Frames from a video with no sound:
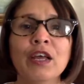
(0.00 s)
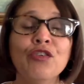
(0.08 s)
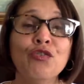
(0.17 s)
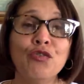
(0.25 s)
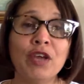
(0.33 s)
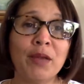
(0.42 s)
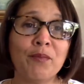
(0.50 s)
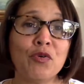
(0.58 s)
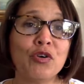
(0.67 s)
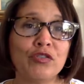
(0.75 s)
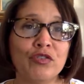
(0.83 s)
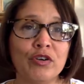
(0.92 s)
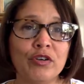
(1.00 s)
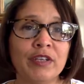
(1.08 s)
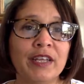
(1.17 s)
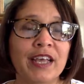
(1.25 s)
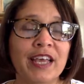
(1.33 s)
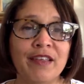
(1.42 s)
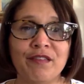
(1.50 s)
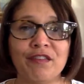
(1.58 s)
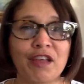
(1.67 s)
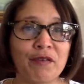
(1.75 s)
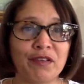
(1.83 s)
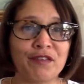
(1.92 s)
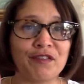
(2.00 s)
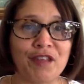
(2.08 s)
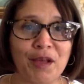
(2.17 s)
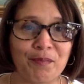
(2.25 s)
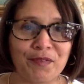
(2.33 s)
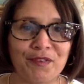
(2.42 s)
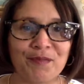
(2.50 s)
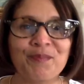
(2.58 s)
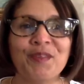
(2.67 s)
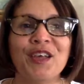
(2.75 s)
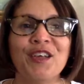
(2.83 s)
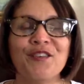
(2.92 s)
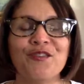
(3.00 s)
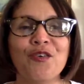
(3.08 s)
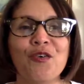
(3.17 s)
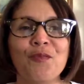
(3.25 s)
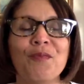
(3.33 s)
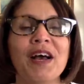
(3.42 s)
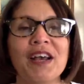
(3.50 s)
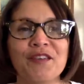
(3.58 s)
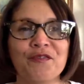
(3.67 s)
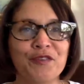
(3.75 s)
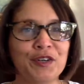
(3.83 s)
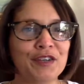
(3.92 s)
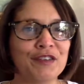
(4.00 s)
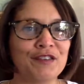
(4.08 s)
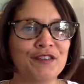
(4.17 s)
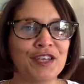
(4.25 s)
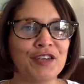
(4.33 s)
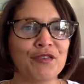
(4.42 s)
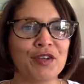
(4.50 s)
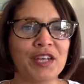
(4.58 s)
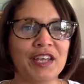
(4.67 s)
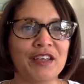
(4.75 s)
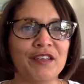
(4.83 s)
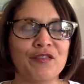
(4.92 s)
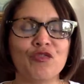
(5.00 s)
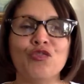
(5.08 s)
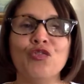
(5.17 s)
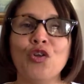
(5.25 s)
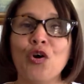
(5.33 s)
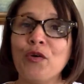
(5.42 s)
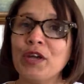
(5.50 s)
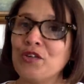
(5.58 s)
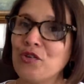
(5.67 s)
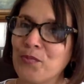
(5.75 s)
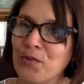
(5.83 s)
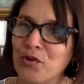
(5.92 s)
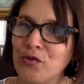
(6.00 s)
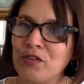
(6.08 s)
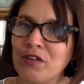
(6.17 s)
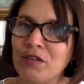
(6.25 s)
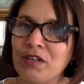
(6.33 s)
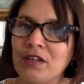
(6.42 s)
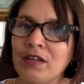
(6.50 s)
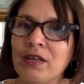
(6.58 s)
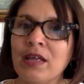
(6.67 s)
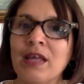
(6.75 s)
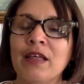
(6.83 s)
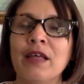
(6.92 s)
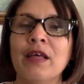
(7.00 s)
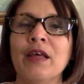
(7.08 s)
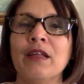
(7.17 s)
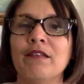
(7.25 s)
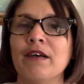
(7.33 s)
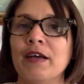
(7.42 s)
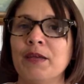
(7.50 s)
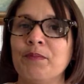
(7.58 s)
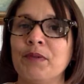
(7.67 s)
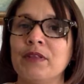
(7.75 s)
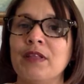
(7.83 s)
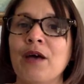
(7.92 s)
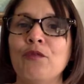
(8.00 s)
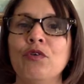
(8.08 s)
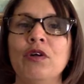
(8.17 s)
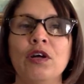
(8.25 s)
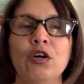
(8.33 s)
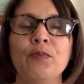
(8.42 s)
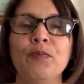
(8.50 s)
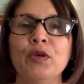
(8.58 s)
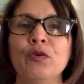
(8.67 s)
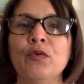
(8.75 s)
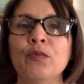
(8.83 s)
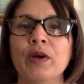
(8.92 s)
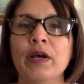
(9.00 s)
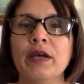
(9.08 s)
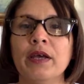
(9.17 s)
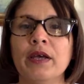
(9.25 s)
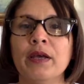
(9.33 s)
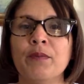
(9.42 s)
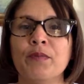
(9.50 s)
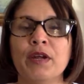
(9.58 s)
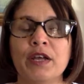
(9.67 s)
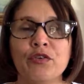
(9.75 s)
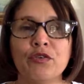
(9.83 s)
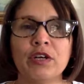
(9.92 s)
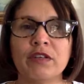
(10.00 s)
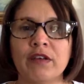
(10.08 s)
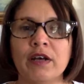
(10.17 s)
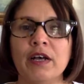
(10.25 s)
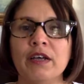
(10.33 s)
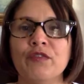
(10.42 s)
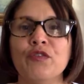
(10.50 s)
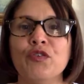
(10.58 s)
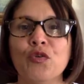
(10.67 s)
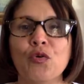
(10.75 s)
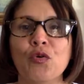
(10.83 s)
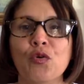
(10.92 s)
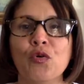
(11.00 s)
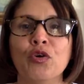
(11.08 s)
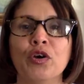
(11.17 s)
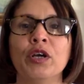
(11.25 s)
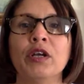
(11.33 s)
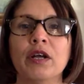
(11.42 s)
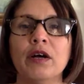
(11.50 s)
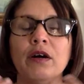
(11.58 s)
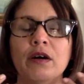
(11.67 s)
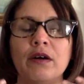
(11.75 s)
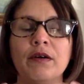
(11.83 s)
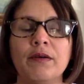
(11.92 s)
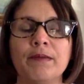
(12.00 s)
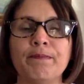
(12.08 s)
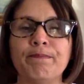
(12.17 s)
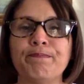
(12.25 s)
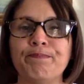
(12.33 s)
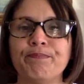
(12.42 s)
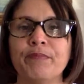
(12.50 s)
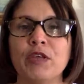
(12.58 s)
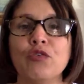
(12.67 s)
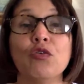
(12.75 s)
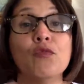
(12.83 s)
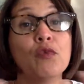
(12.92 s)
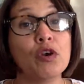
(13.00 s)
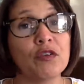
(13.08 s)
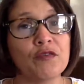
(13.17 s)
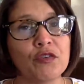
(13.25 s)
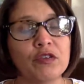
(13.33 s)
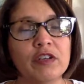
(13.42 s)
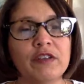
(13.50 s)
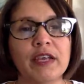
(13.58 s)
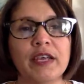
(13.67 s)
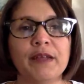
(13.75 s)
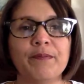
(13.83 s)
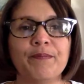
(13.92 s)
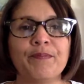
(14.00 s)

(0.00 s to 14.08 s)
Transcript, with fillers: to get more done in seven steps. So, my first secret is knowing your productivity type. That will help you uh, prioritize your, um, your work for the day.